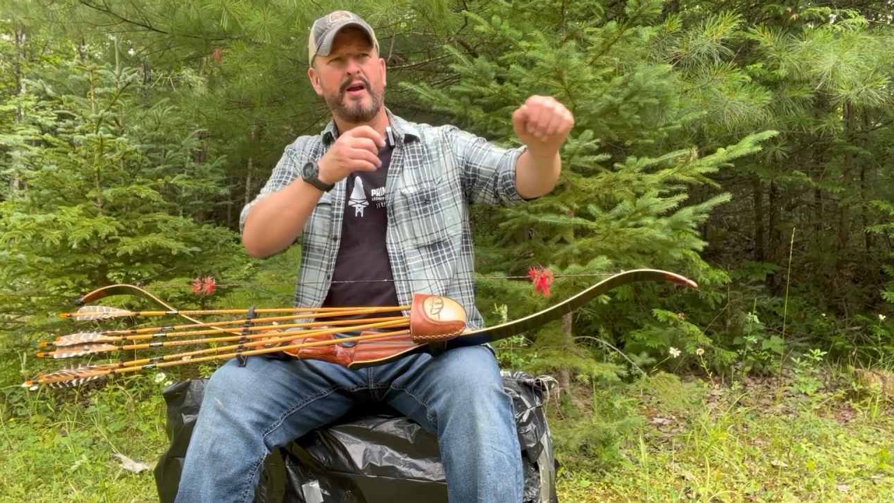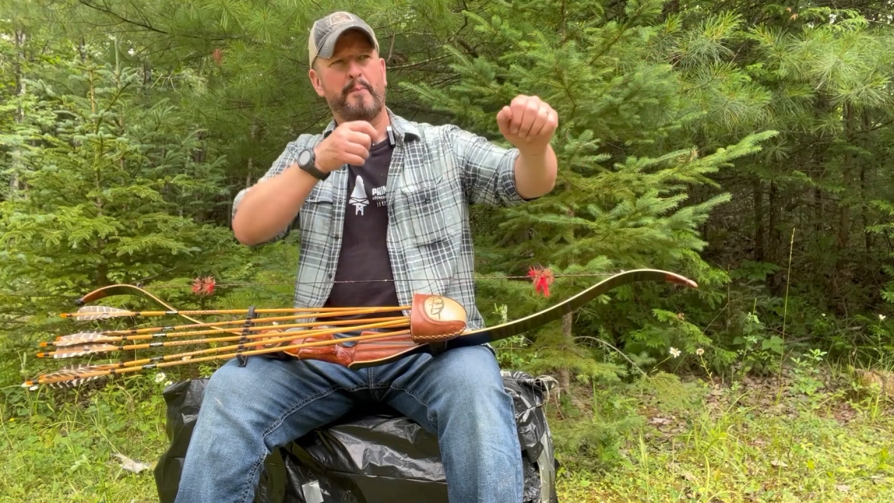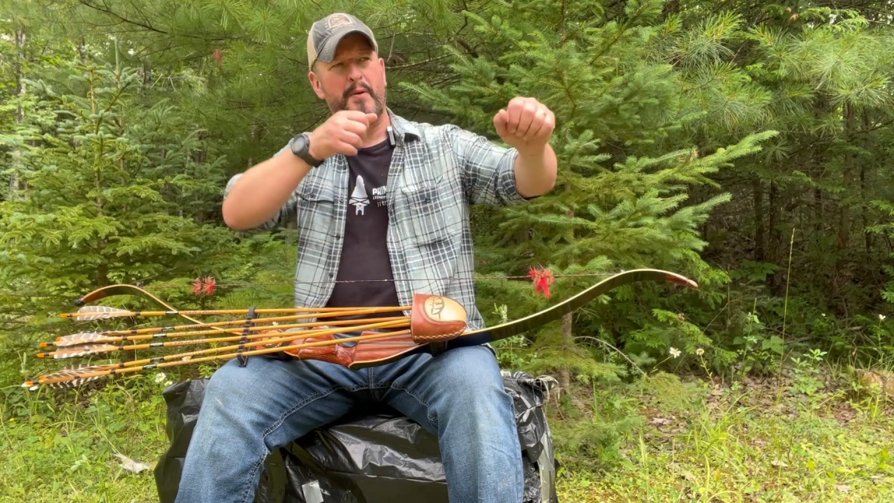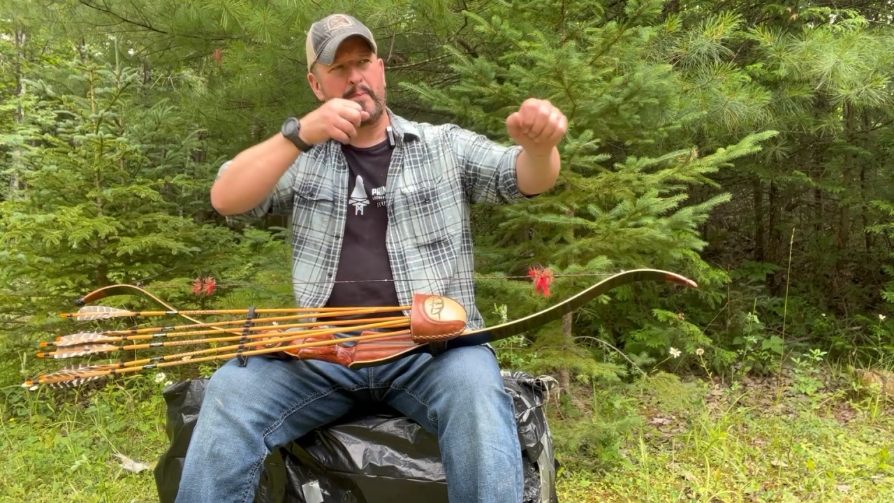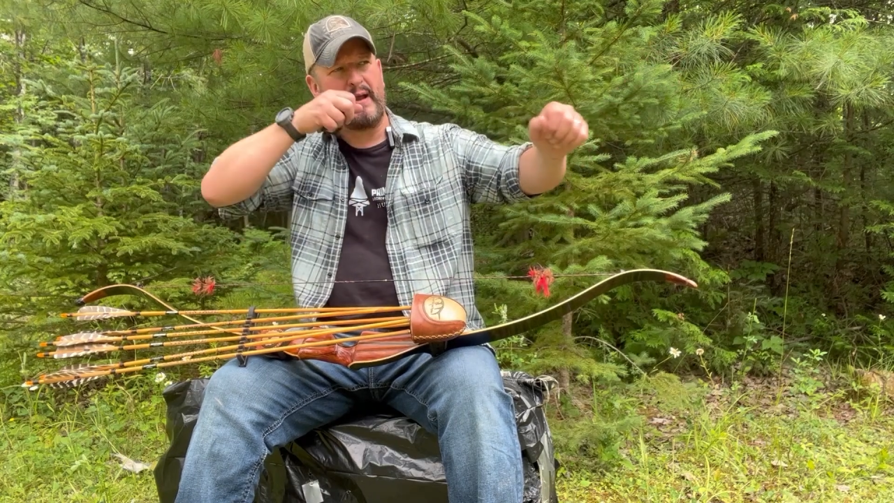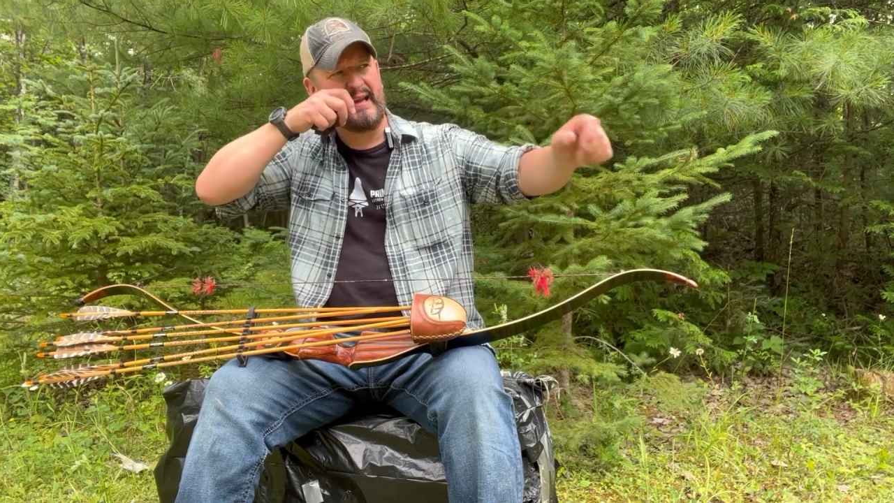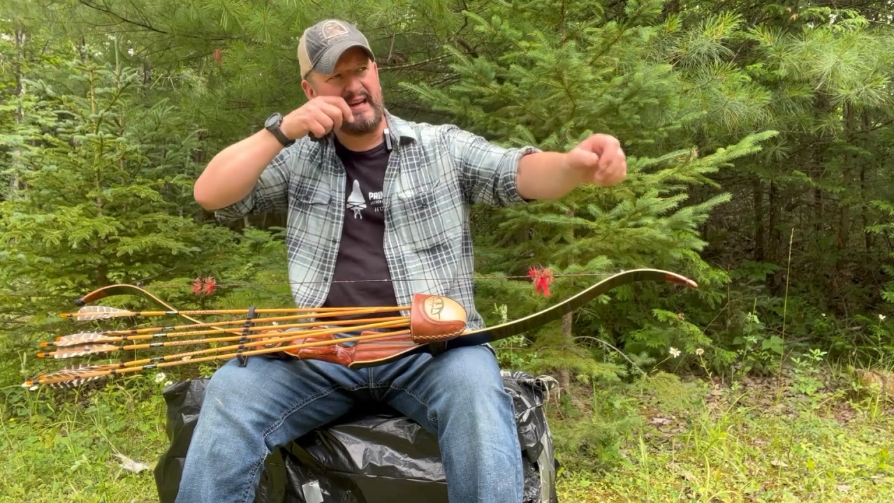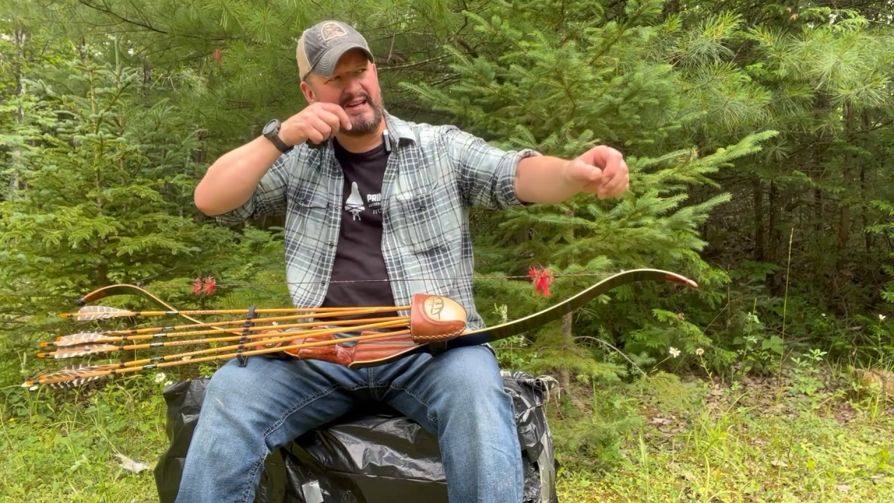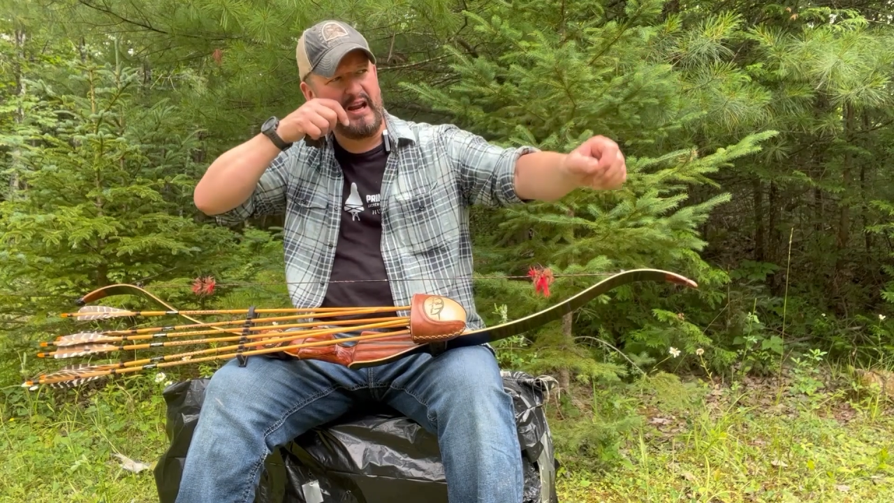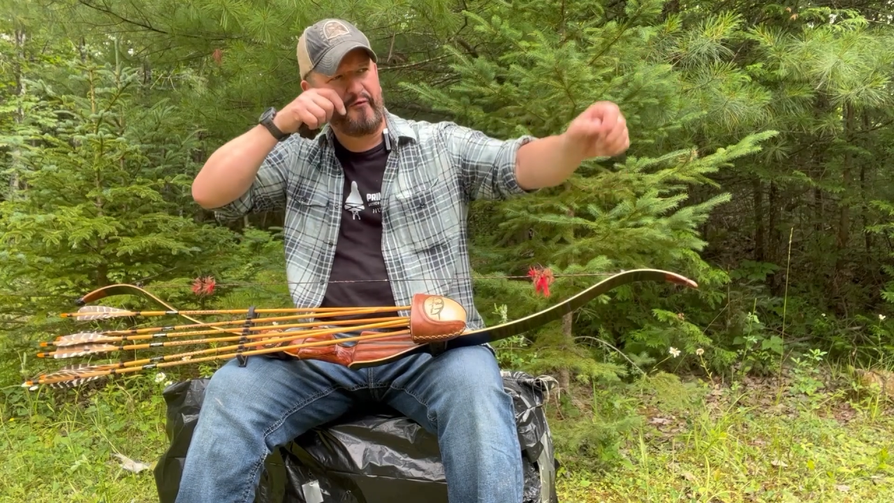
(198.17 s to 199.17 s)
but
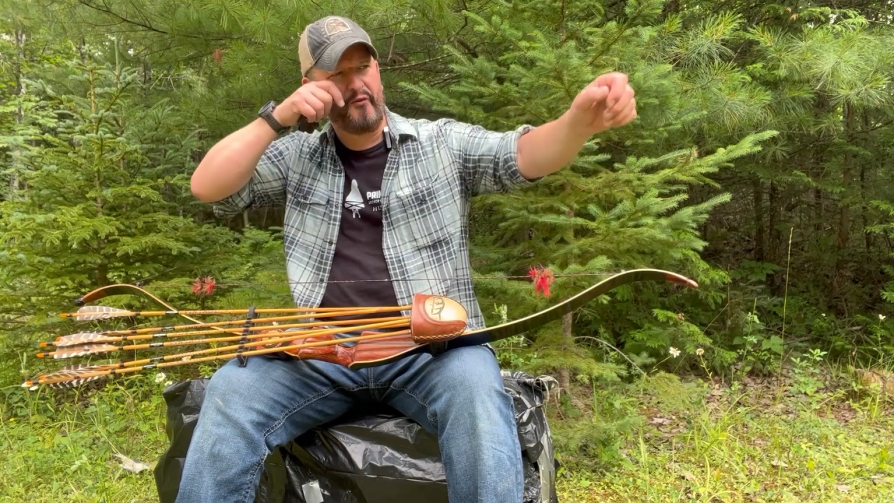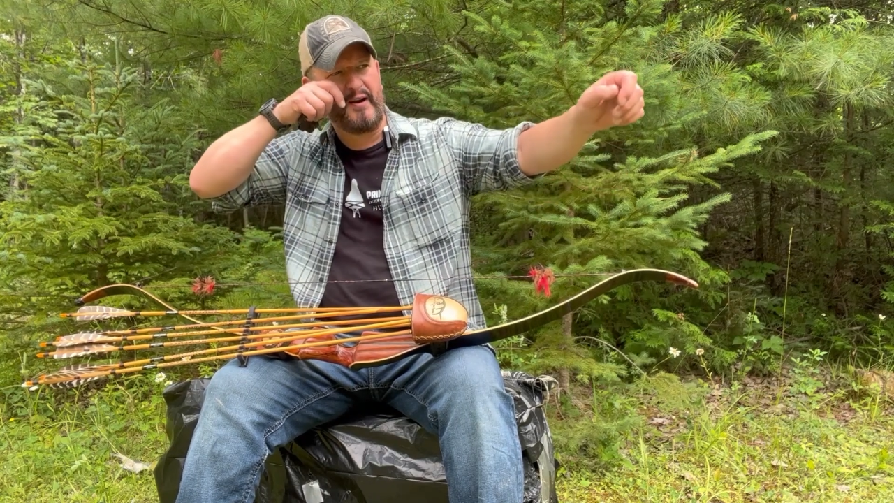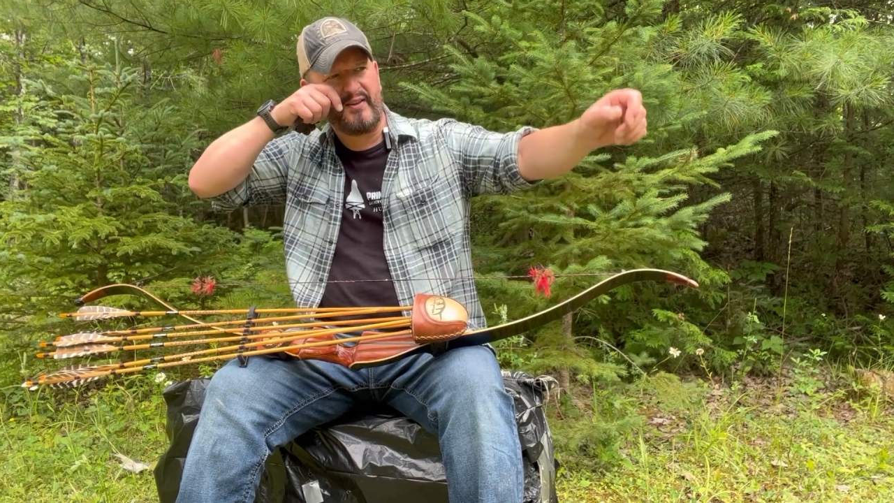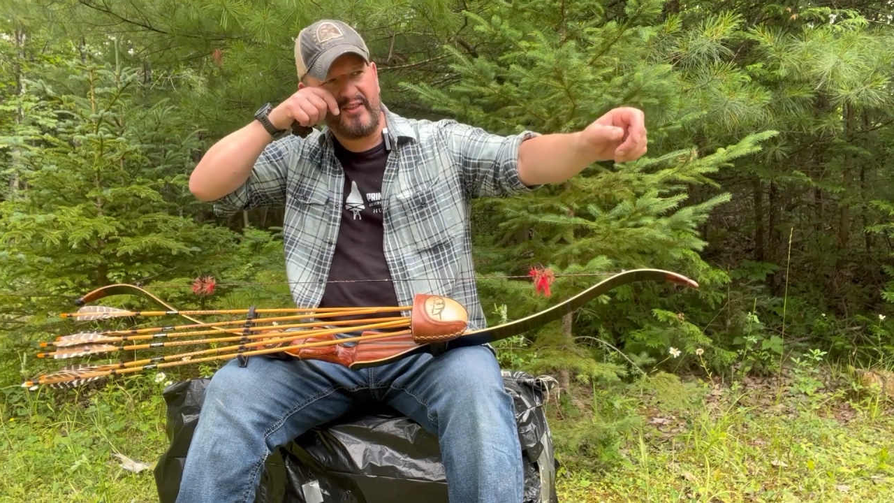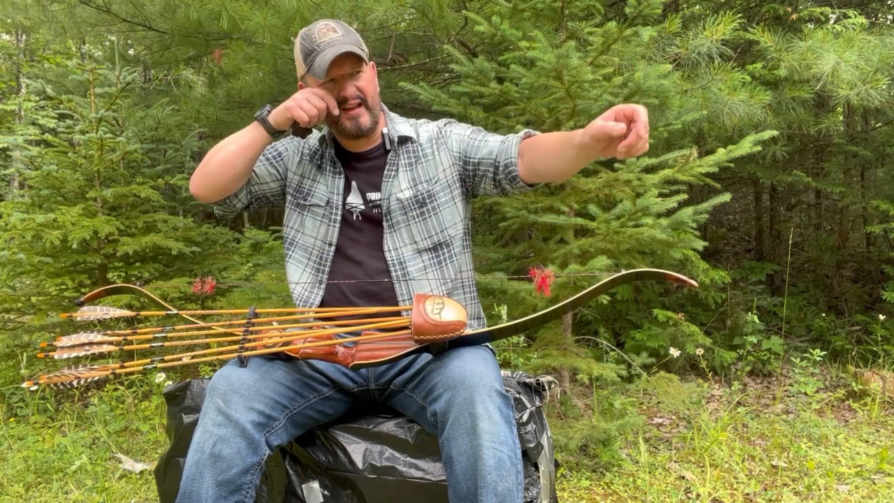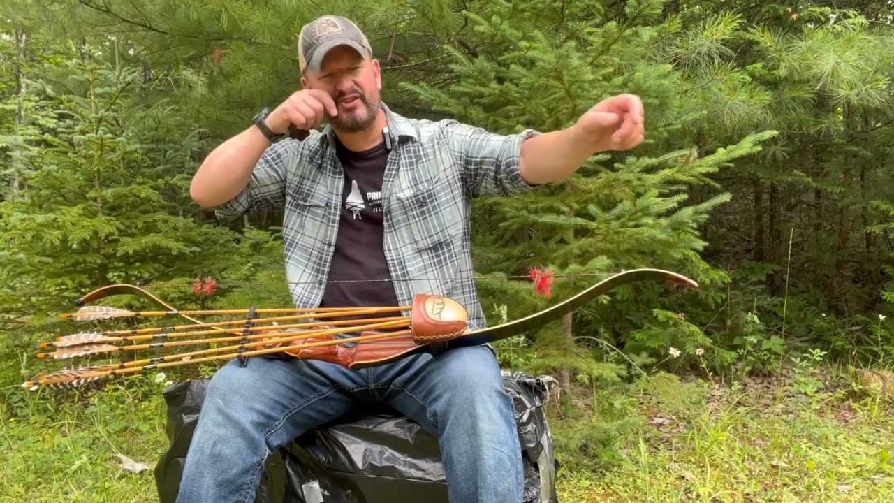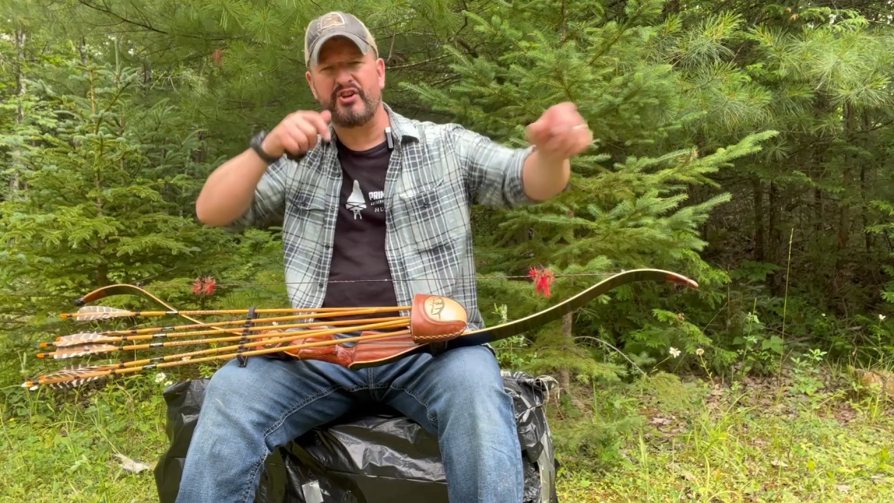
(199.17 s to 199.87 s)
picking different things to